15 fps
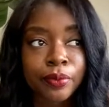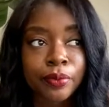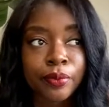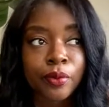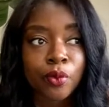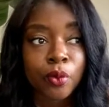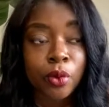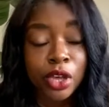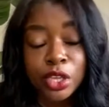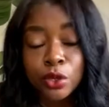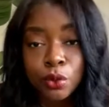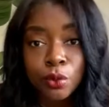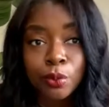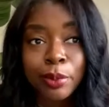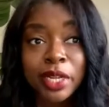what
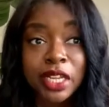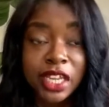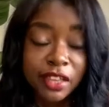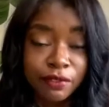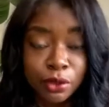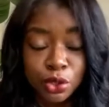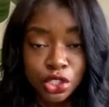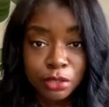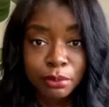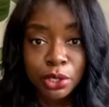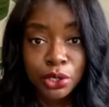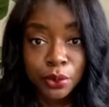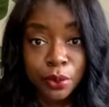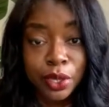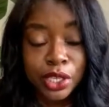you believe you should be
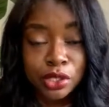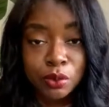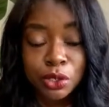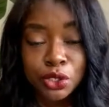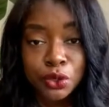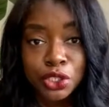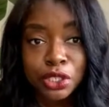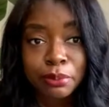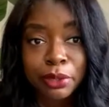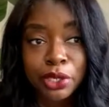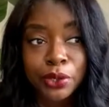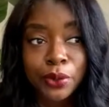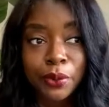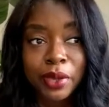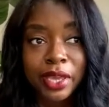doing is what you should be
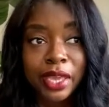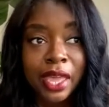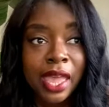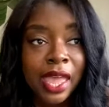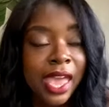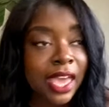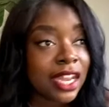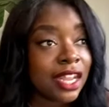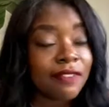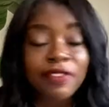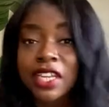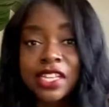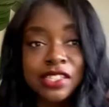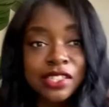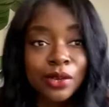doing. And if it
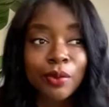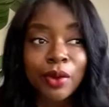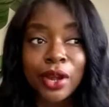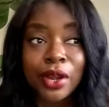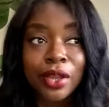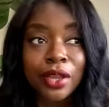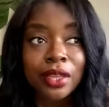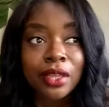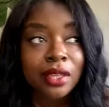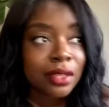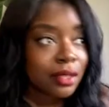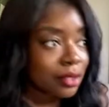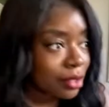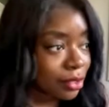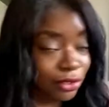doesn't work,
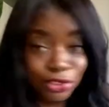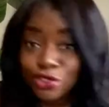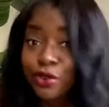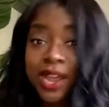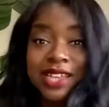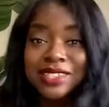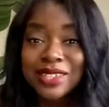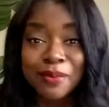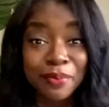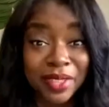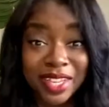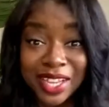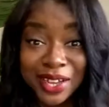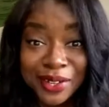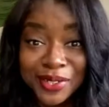try something
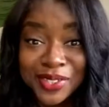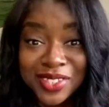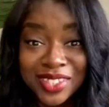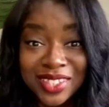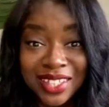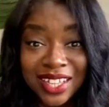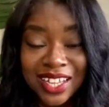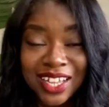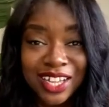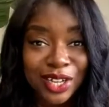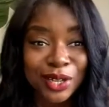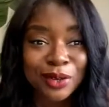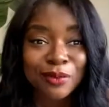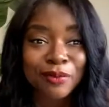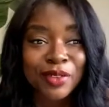else.
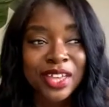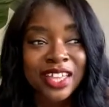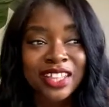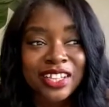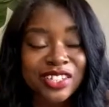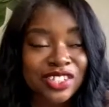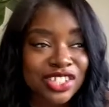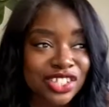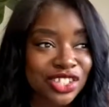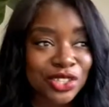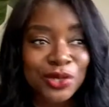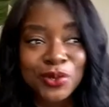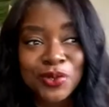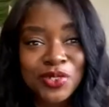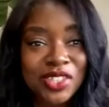There's this
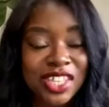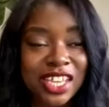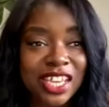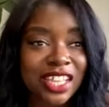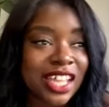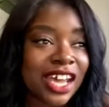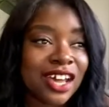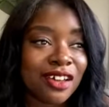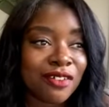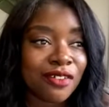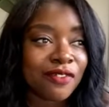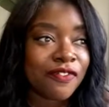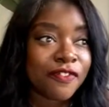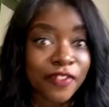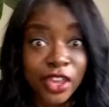huge thing that
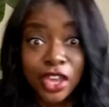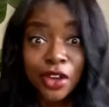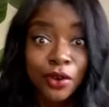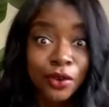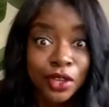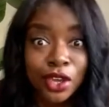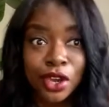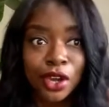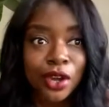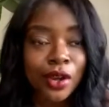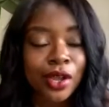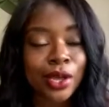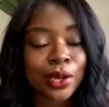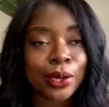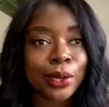failure
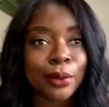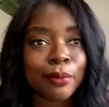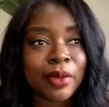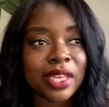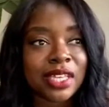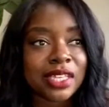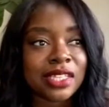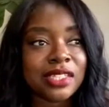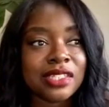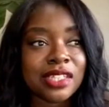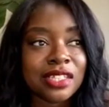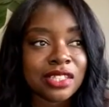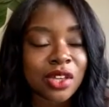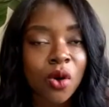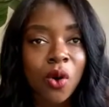is
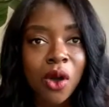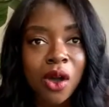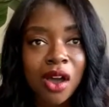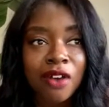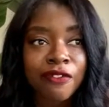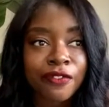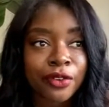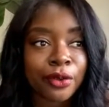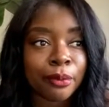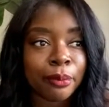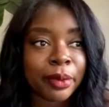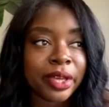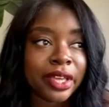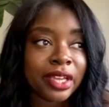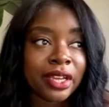so awful,
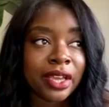but